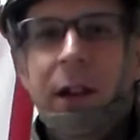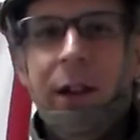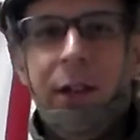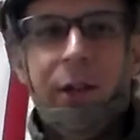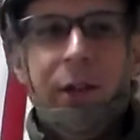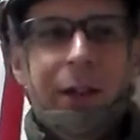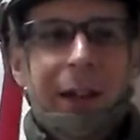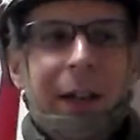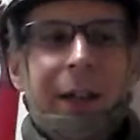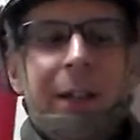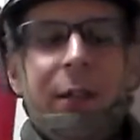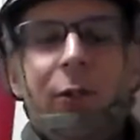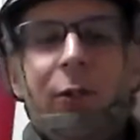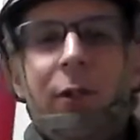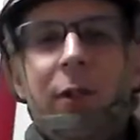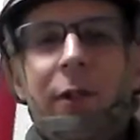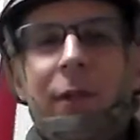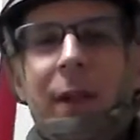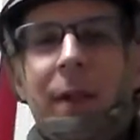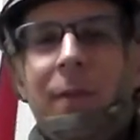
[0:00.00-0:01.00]
doing any
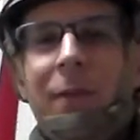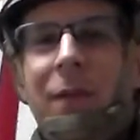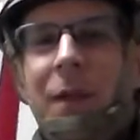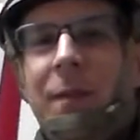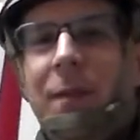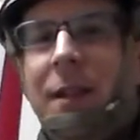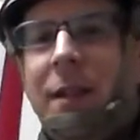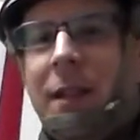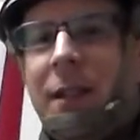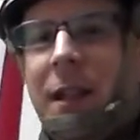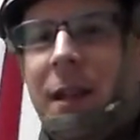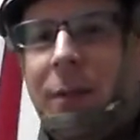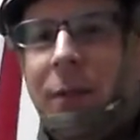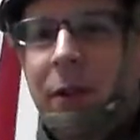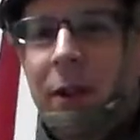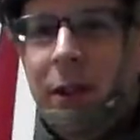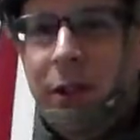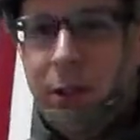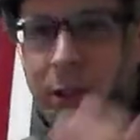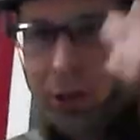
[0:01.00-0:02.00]
sort of amphibious
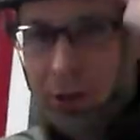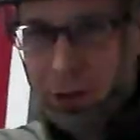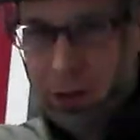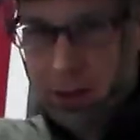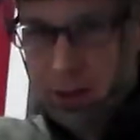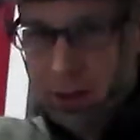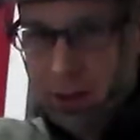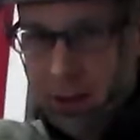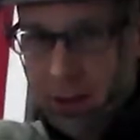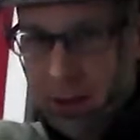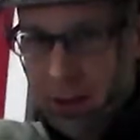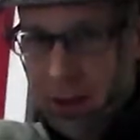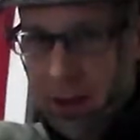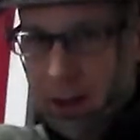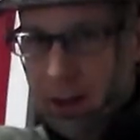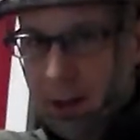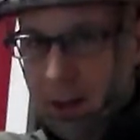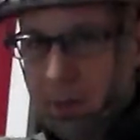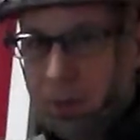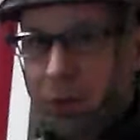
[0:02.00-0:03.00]
operations, you're also going to
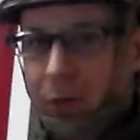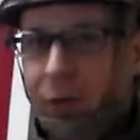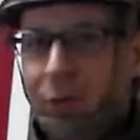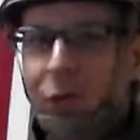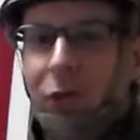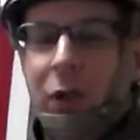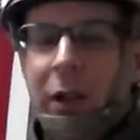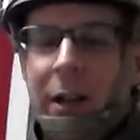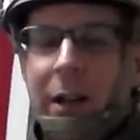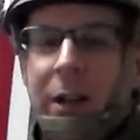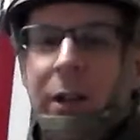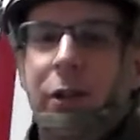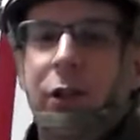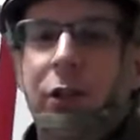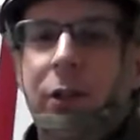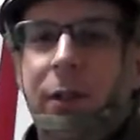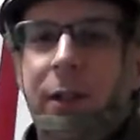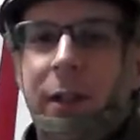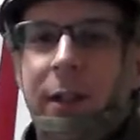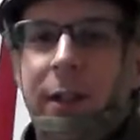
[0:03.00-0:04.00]
get improved
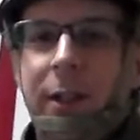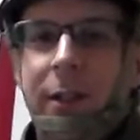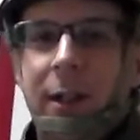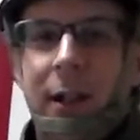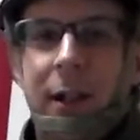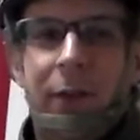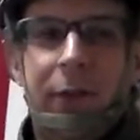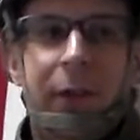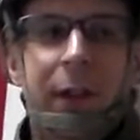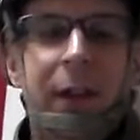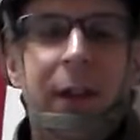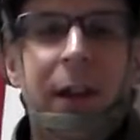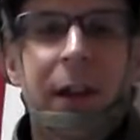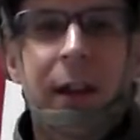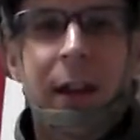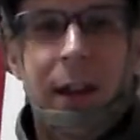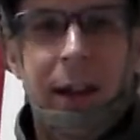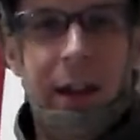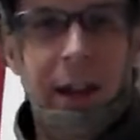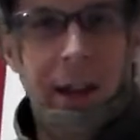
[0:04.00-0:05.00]
drainage and stuff.
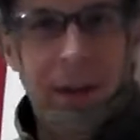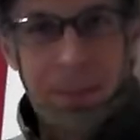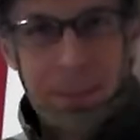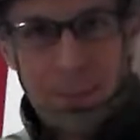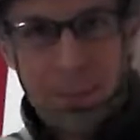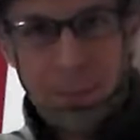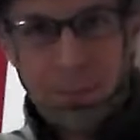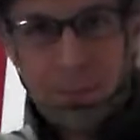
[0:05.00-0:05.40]
Again,